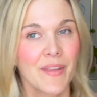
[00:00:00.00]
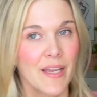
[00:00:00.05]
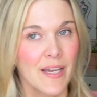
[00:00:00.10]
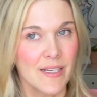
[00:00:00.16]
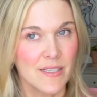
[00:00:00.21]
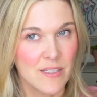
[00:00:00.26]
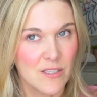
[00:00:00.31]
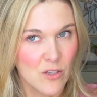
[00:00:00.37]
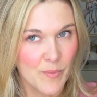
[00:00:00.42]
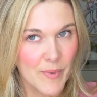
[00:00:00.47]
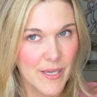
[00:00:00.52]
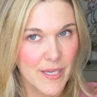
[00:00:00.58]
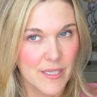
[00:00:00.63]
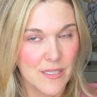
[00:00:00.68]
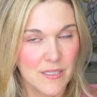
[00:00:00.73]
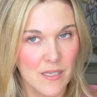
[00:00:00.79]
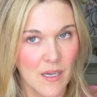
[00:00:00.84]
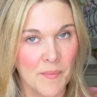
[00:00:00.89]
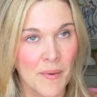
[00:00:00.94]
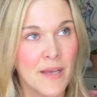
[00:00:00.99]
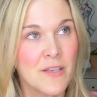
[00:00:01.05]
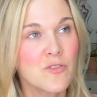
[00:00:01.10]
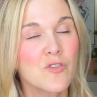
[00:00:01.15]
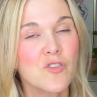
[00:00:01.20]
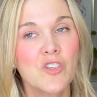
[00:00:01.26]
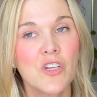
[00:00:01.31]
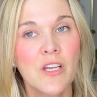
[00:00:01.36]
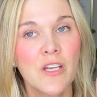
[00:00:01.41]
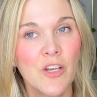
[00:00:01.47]
It's still making some
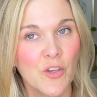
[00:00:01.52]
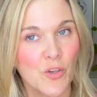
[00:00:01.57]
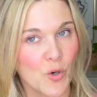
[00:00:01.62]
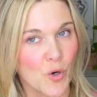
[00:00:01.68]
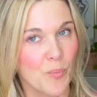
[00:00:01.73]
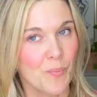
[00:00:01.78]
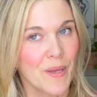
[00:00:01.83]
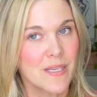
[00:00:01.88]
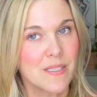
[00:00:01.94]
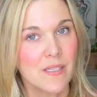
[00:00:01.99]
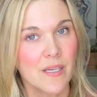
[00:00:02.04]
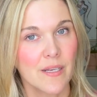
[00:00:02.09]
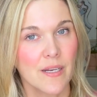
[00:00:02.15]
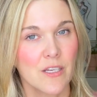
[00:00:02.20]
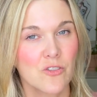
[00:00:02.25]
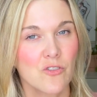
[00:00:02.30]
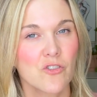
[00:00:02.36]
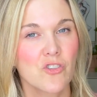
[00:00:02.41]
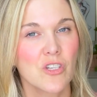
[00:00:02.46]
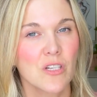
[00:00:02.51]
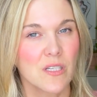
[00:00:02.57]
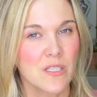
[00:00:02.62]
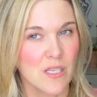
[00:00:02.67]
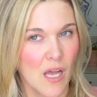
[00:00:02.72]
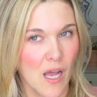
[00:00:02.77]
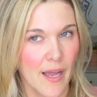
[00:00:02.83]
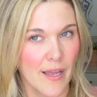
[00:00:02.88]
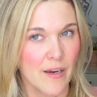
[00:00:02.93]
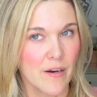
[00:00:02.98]
estrogen. Your baseline estrogen is
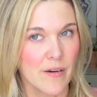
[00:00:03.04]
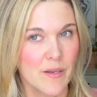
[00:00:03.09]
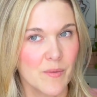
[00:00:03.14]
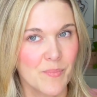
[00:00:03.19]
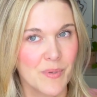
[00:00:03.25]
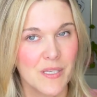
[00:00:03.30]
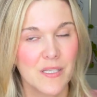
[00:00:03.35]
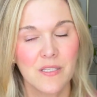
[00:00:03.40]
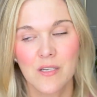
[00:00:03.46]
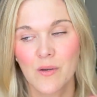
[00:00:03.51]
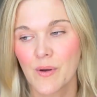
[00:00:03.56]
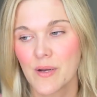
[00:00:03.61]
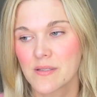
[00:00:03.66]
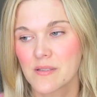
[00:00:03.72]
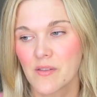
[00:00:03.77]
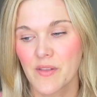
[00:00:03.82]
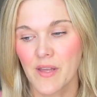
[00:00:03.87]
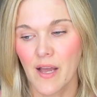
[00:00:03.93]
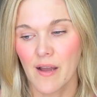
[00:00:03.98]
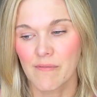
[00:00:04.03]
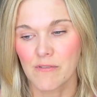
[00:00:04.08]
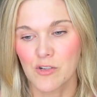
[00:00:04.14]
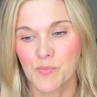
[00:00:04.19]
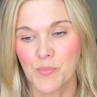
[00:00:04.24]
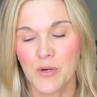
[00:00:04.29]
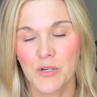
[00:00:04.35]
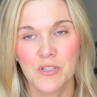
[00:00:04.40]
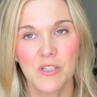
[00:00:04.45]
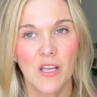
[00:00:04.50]
higher in PCOS than the average
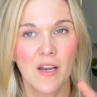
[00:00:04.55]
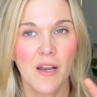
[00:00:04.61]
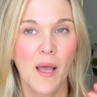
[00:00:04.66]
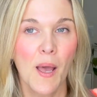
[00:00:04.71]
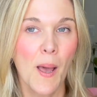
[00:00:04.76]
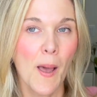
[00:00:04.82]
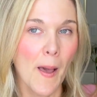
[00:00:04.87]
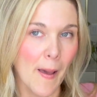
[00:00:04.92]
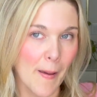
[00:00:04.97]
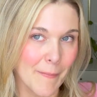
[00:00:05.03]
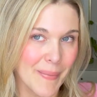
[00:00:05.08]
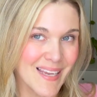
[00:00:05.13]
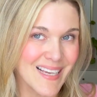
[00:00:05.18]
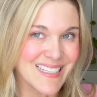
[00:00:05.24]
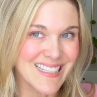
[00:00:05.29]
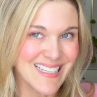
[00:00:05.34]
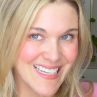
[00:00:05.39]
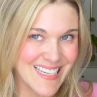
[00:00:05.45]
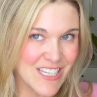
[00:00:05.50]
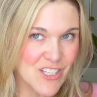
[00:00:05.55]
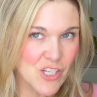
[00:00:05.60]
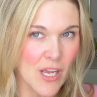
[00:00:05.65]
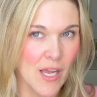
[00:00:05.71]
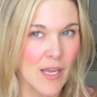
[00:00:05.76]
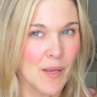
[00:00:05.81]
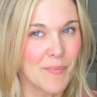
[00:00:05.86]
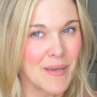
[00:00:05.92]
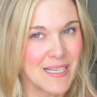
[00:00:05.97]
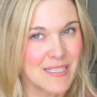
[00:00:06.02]
person because each
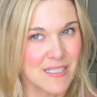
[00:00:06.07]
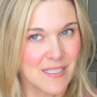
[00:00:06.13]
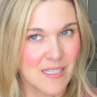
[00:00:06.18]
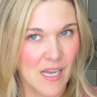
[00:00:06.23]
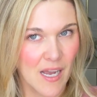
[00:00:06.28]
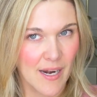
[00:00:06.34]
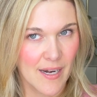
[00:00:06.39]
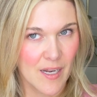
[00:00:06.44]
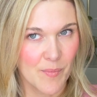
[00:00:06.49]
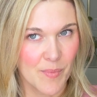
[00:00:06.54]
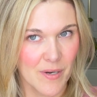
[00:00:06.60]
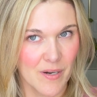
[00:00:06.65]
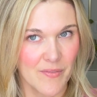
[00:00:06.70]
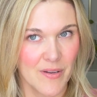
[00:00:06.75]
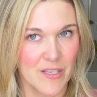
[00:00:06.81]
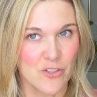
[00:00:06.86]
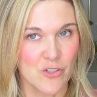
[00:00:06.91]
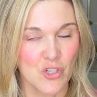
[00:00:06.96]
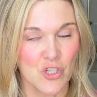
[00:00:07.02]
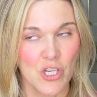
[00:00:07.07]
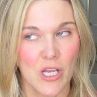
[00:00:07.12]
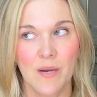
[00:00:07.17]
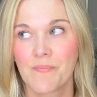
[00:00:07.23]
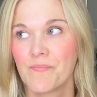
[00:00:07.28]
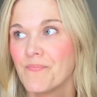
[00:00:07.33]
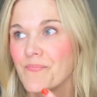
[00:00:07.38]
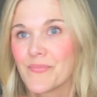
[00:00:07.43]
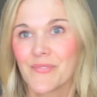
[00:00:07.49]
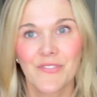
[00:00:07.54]
egg makes a tiny bit of estrogen.
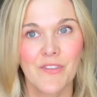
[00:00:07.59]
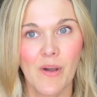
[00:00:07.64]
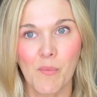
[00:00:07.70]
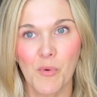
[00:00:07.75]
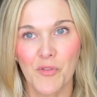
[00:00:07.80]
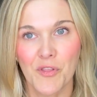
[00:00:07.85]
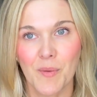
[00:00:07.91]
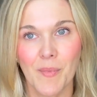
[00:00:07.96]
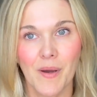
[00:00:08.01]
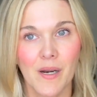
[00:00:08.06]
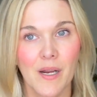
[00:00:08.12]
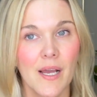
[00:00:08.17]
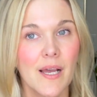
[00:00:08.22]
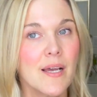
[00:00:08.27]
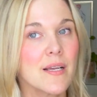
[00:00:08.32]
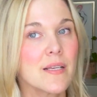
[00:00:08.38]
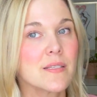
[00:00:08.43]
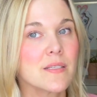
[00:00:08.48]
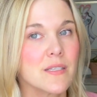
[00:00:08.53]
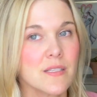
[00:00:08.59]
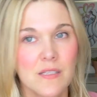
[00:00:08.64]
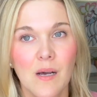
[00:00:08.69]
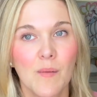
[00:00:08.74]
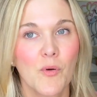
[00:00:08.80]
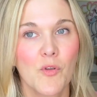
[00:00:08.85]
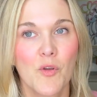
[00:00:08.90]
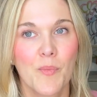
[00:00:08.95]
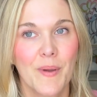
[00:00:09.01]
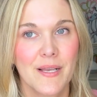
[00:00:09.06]
Double the amount of eggs,
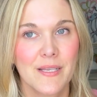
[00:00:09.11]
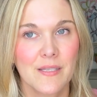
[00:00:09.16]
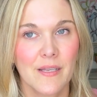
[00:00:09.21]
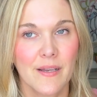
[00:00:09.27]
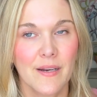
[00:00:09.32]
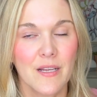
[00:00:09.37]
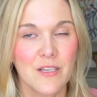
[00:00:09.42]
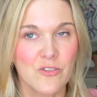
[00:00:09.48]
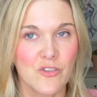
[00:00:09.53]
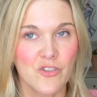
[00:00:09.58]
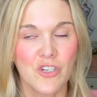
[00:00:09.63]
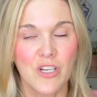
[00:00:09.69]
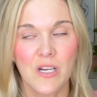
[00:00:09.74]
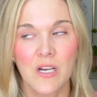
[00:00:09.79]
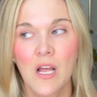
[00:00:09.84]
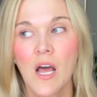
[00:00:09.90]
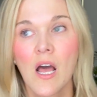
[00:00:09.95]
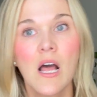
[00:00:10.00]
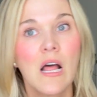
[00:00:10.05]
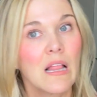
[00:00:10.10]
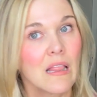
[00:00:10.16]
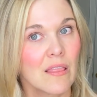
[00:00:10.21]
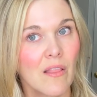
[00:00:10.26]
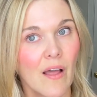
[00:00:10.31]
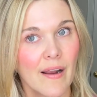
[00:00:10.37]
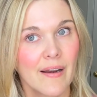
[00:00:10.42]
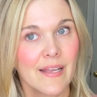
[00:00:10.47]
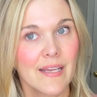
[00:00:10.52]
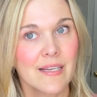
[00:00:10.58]
double the baseline estrogen.
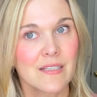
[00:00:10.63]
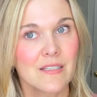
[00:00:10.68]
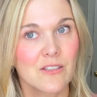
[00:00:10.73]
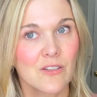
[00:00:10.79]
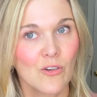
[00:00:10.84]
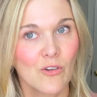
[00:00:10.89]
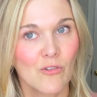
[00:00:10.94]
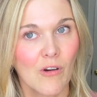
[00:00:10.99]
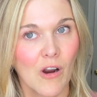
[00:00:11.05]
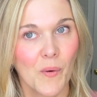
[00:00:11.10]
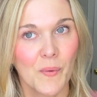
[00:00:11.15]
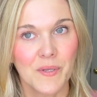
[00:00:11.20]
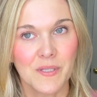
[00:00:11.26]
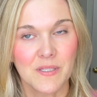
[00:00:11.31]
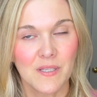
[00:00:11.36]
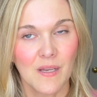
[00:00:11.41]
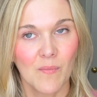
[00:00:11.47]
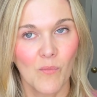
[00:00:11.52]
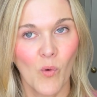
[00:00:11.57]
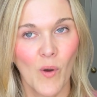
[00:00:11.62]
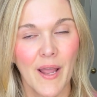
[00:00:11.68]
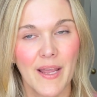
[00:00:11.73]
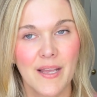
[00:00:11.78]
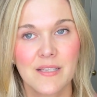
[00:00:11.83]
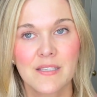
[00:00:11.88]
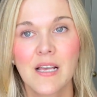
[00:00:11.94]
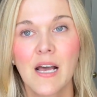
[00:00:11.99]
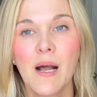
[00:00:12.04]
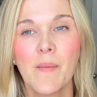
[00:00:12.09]
Lining can still grow in some
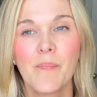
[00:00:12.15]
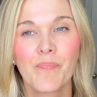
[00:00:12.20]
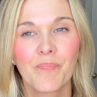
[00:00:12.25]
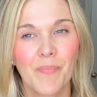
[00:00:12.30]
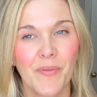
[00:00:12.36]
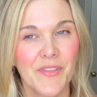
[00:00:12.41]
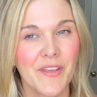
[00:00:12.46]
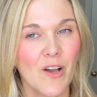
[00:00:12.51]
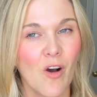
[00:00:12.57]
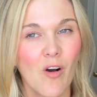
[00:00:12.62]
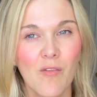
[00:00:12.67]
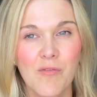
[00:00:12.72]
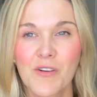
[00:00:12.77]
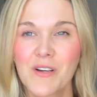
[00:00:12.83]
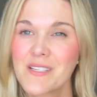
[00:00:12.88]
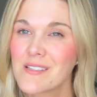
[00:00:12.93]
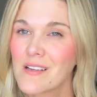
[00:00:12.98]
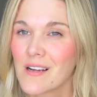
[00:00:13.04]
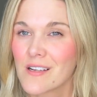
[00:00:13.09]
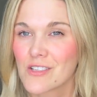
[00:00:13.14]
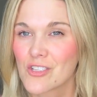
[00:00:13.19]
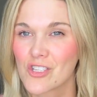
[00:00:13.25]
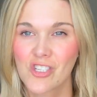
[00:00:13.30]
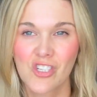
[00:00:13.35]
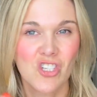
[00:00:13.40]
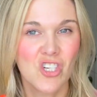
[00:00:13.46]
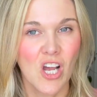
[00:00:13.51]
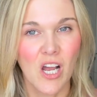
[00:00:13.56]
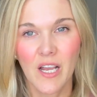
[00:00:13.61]
ways, but the ovary is not
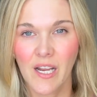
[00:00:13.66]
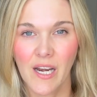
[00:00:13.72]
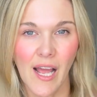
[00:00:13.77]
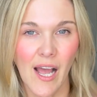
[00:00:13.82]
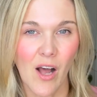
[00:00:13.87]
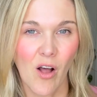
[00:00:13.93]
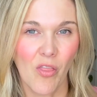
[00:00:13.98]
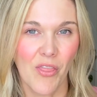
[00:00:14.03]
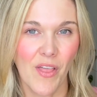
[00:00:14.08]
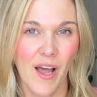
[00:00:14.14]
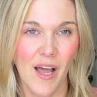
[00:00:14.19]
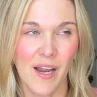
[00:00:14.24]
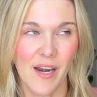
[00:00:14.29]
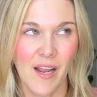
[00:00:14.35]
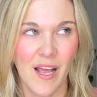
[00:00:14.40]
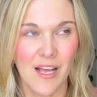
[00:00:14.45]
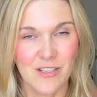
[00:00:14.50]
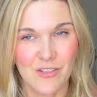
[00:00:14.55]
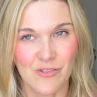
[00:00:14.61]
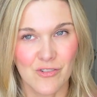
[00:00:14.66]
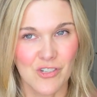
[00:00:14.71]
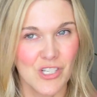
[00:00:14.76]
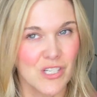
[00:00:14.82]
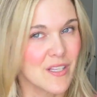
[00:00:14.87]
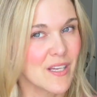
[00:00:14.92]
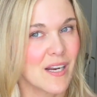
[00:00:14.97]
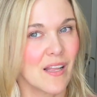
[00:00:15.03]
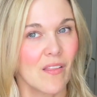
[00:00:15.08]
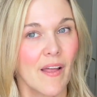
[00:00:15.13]
chugging out that
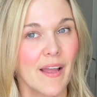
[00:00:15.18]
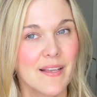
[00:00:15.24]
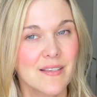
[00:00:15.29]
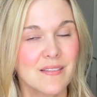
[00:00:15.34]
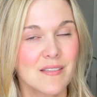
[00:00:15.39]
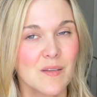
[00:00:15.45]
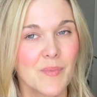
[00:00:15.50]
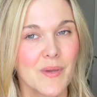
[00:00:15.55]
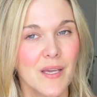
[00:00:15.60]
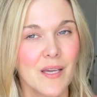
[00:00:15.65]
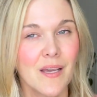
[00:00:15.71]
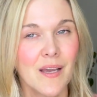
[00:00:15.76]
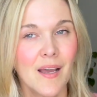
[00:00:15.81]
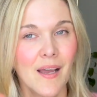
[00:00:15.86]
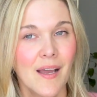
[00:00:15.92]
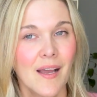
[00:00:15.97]
estrogen that it likes to be,